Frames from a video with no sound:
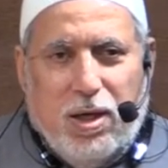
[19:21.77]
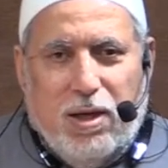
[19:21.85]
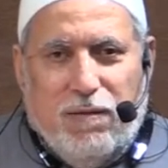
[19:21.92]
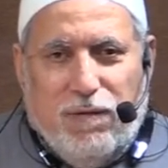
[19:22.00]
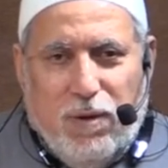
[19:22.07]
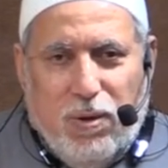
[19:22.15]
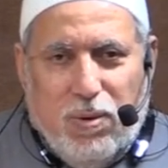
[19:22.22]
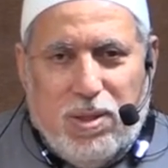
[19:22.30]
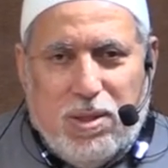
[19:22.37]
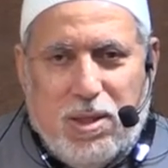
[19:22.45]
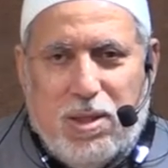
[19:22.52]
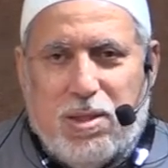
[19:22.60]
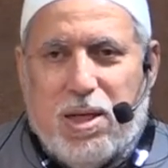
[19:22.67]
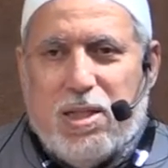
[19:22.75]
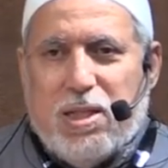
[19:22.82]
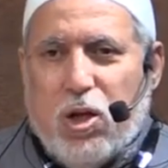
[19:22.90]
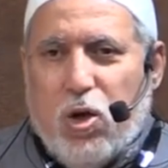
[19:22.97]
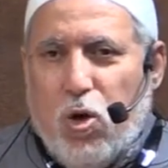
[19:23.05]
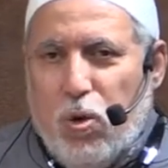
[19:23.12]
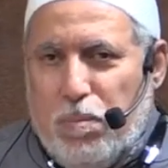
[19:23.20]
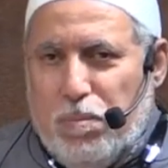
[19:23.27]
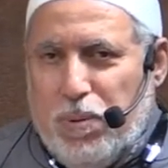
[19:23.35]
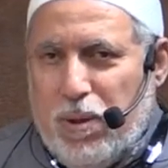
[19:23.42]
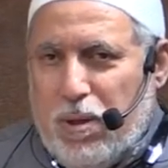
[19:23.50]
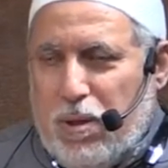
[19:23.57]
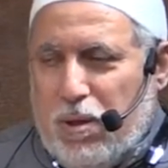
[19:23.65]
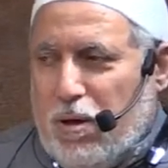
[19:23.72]
influences the
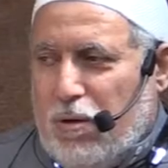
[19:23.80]
scope